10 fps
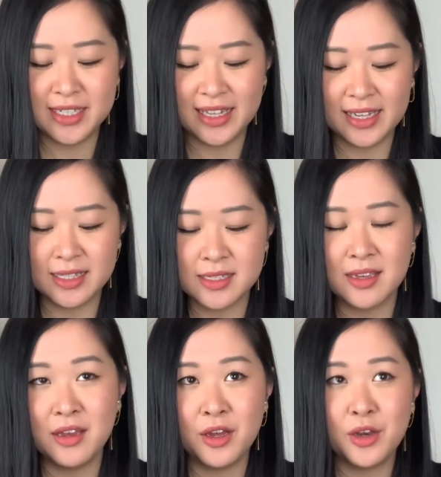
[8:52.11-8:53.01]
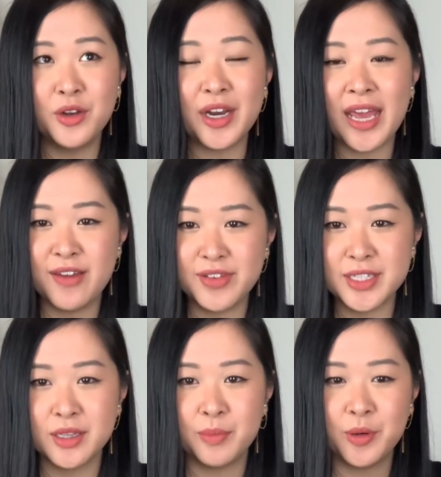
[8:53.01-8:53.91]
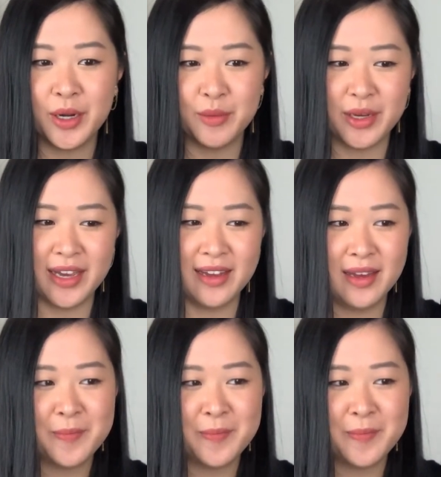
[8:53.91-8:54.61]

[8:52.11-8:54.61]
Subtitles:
Like, it's not heavy to the point where